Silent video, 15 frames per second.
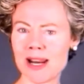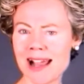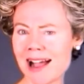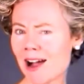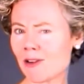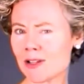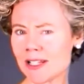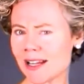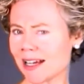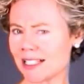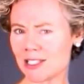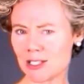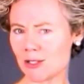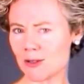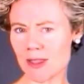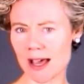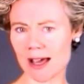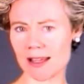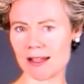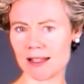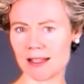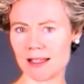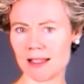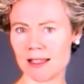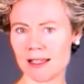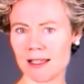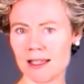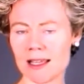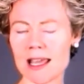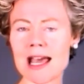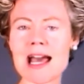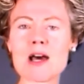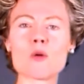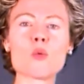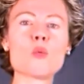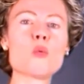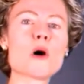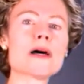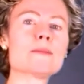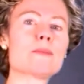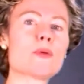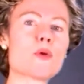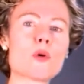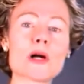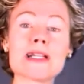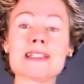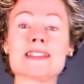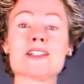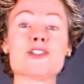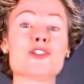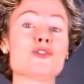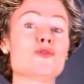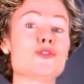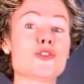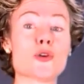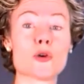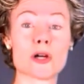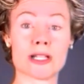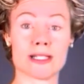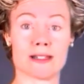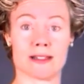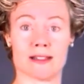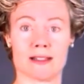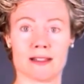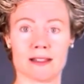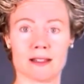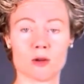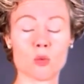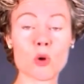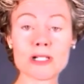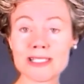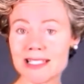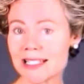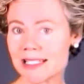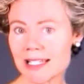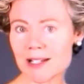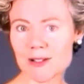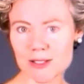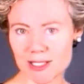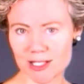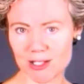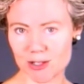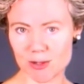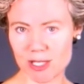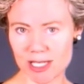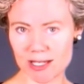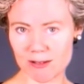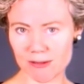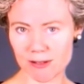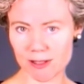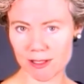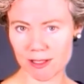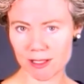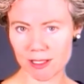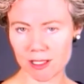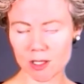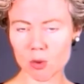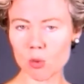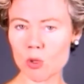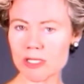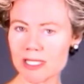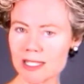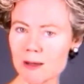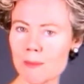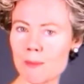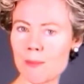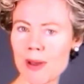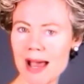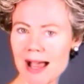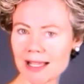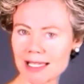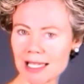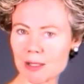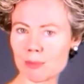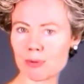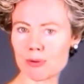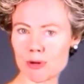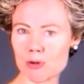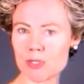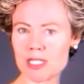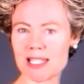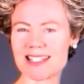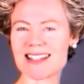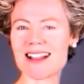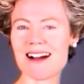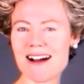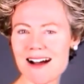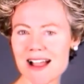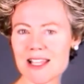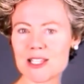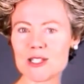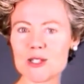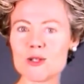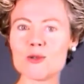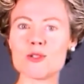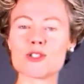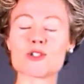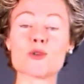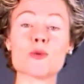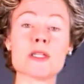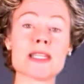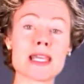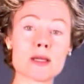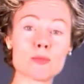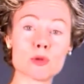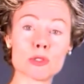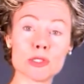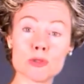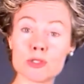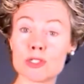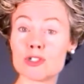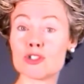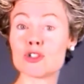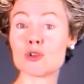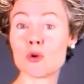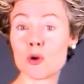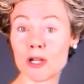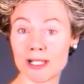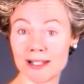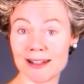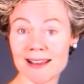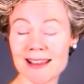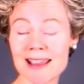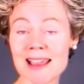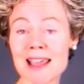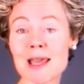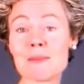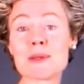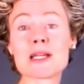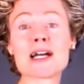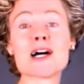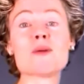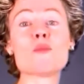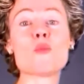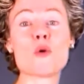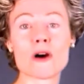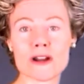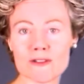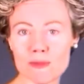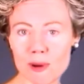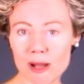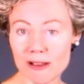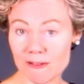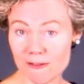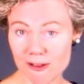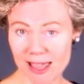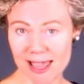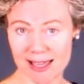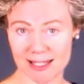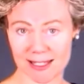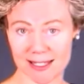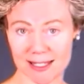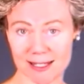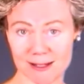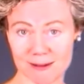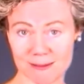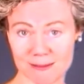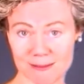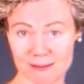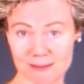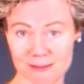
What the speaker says: But how did I do that? At what point did you join? What details did you give? What's the back-end process I use to enable you to join and become one of my fans?